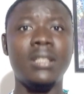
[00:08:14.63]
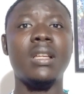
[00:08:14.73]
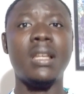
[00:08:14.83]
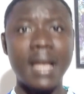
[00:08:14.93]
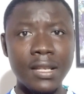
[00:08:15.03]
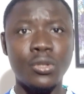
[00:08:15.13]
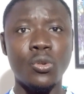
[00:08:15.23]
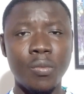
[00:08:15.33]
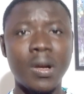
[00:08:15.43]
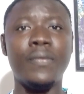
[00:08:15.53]
The next
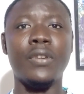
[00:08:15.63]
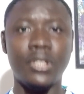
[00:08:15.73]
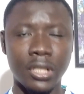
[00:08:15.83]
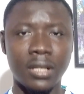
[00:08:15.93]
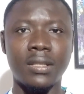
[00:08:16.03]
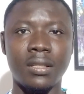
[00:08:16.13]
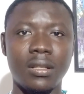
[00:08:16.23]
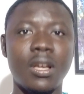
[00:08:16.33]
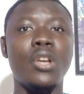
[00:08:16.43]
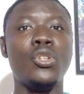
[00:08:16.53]
Drogba for Chelsea.
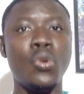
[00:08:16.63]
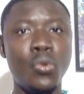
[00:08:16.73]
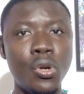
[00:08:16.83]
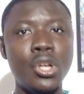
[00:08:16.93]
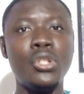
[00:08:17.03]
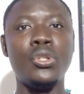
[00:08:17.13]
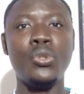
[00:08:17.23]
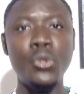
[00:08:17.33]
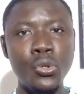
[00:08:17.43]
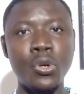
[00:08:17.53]
So going to
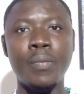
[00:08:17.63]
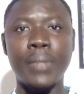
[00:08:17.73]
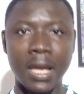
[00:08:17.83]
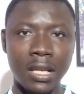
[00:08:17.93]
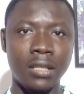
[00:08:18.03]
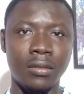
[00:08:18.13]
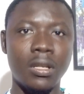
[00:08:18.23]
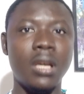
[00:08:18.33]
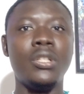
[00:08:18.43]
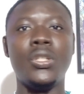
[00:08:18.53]
Union Berlin,
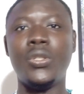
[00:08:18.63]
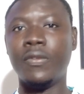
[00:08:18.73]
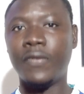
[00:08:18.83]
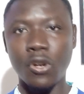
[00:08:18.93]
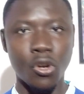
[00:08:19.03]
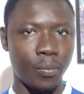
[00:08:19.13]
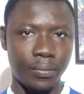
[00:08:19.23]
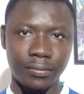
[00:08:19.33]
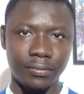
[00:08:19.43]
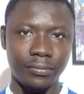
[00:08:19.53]
to develop,
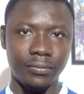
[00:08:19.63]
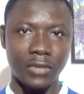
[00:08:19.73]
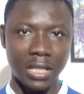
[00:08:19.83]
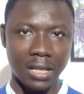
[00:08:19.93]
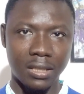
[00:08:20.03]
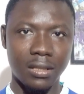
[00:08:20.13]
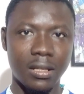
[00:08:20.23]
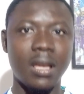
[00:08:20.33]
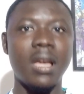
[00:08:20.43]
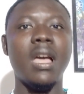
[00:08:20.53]
yes,
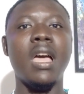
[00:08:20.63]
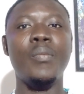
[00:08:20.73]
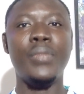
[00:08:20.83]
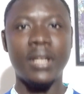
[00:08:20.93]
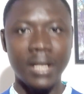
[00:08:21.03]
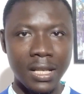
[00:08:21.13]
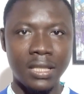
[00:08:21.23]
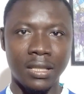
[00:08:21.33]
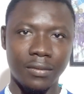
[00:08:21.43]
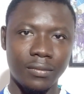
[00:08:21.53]
and be
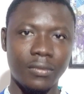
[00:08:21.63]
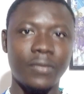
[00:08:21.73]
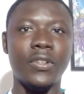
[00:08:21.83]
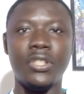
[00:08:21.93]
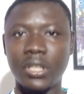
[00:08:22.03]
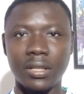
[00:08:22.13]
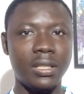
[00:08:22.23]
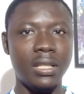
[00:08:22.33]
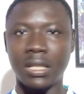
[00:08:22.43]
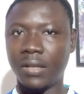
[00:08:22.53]
ready for
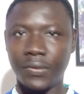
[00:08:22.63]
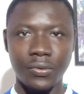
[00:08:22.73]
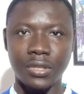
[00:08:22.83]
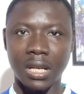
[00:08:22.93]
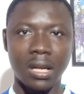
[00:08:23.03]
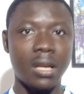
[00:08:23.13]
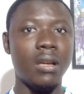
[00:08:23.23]
Chelsea in the future.